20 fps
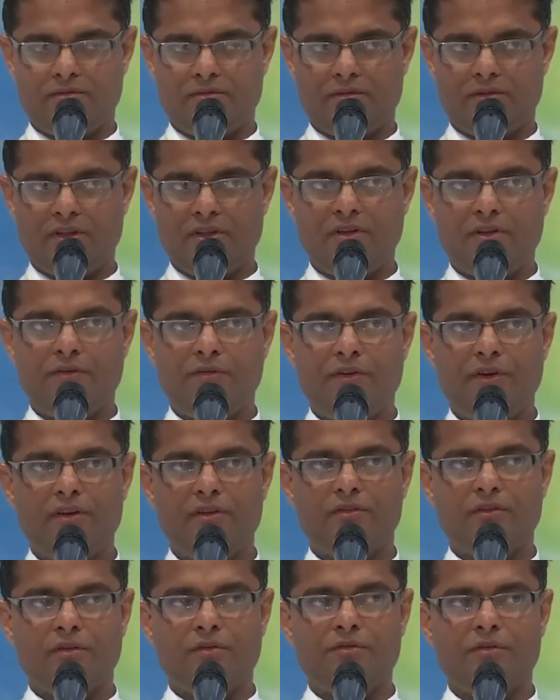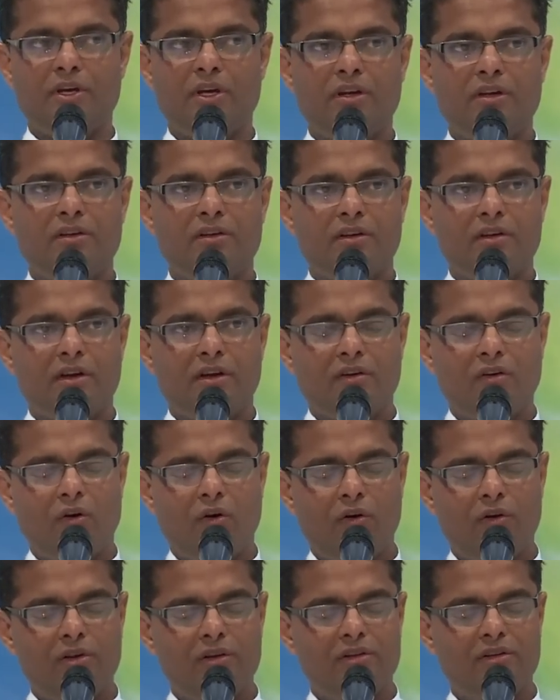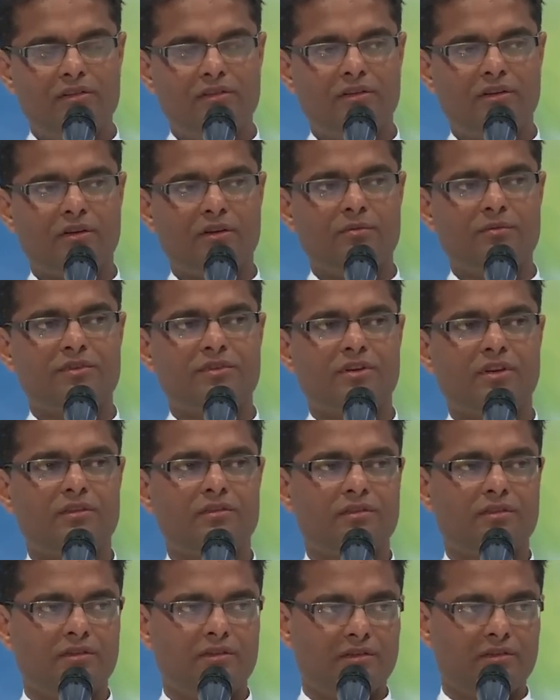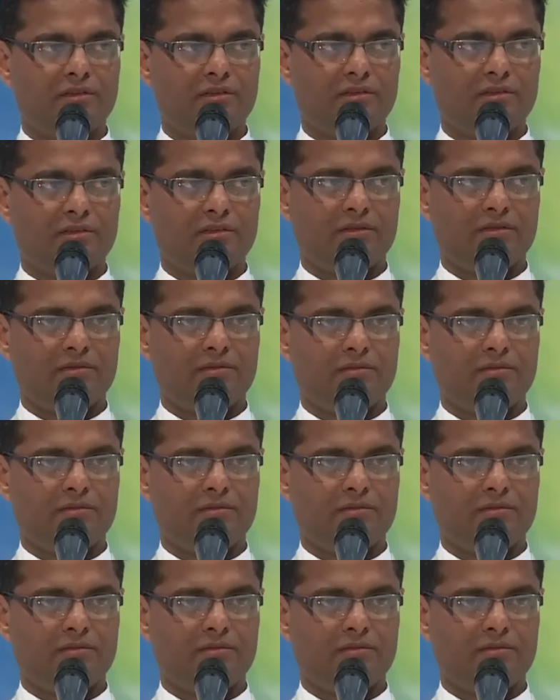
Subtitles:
in the face of all these circumstances.